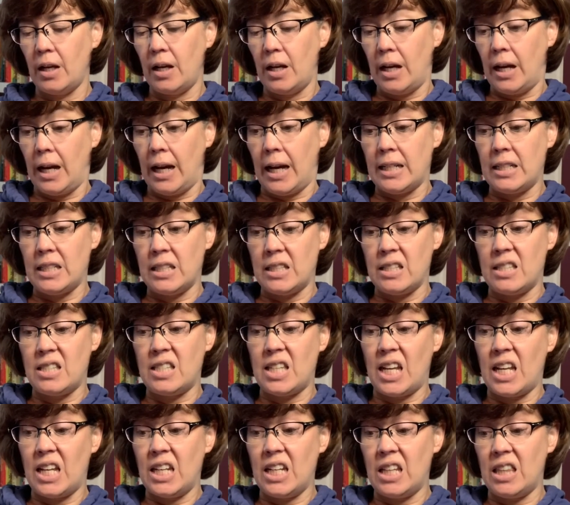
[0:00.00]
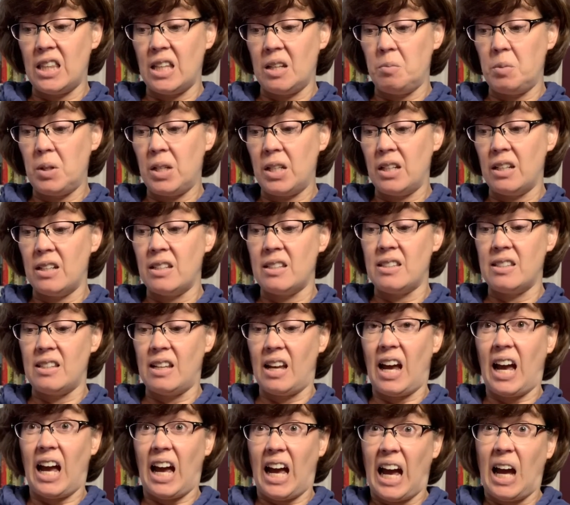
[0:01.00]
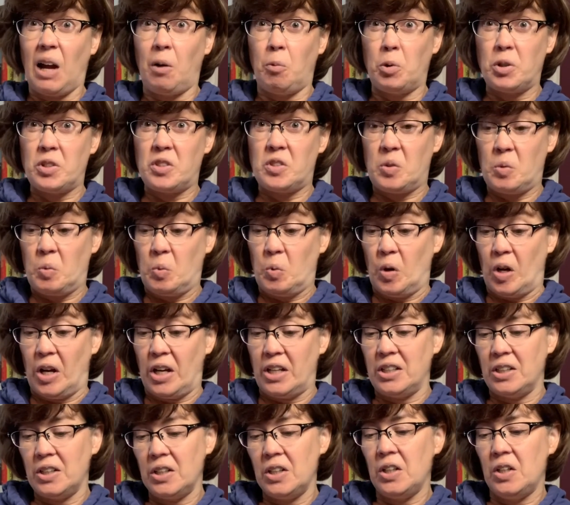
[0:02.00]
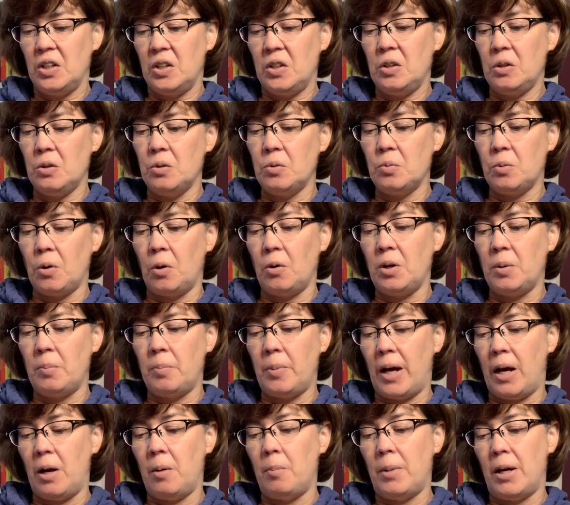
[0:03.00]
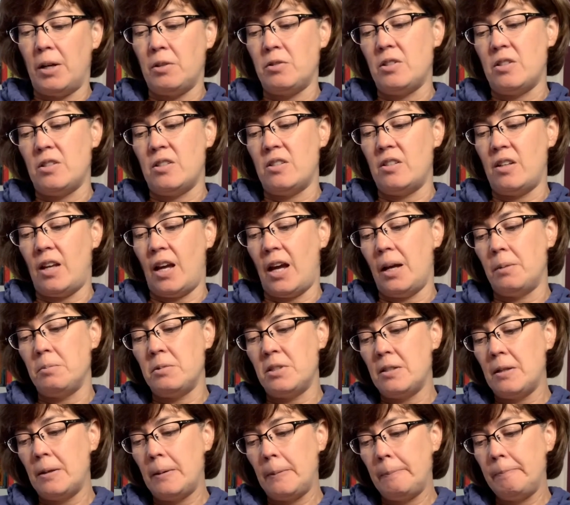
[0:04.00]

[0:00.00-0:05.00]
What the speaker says: I didn't say anything because I was the one who wrote about Mouse's scabs.